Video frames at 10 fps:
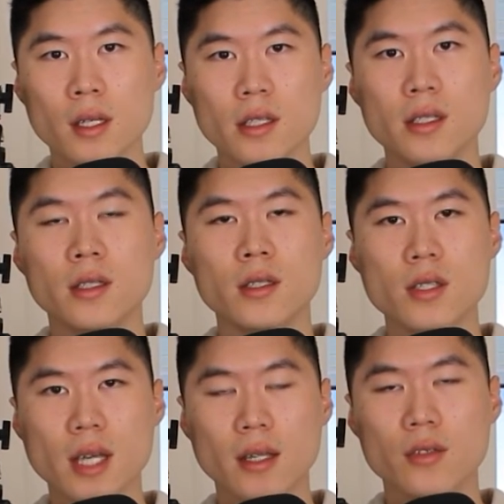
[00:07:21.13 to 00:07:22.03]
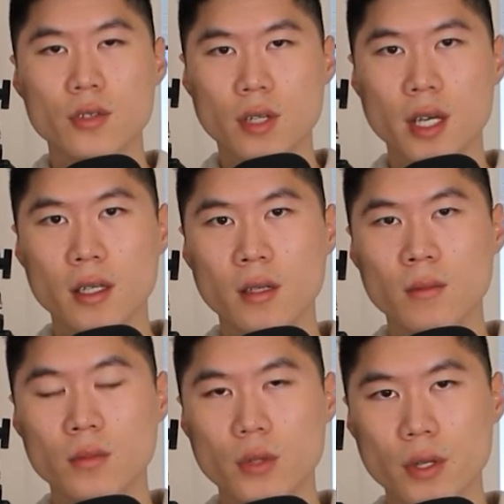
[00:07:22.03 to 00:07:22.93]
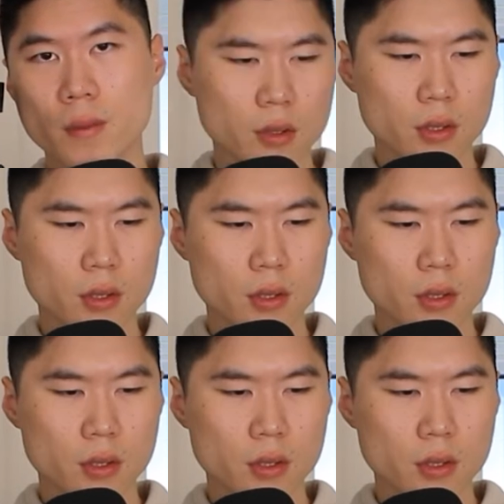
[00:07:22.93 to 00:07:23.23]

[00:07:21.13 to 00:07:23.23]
in setting circadian rhythm.